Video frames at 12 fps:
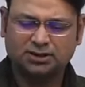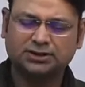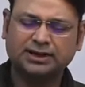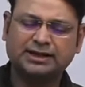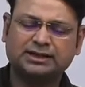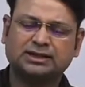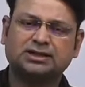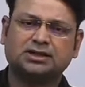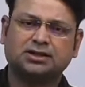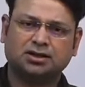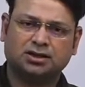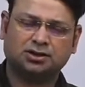that
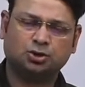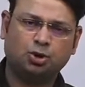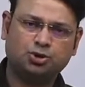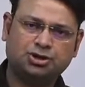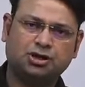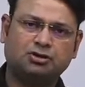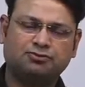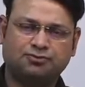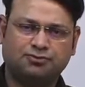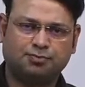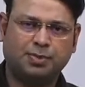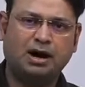a notion
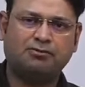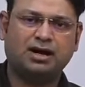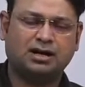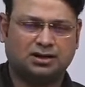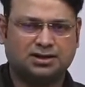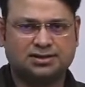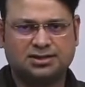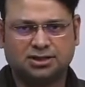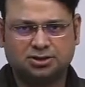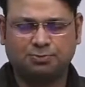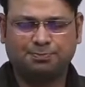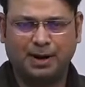of power,
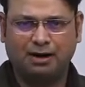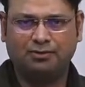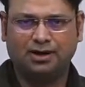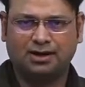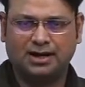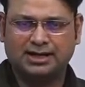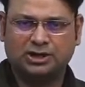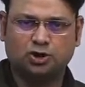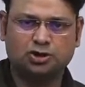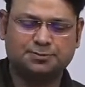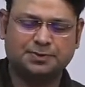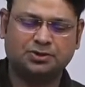construct of power and
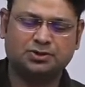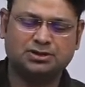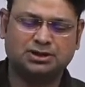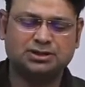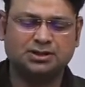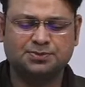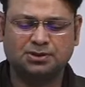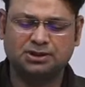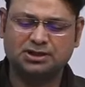conspicuous consumption.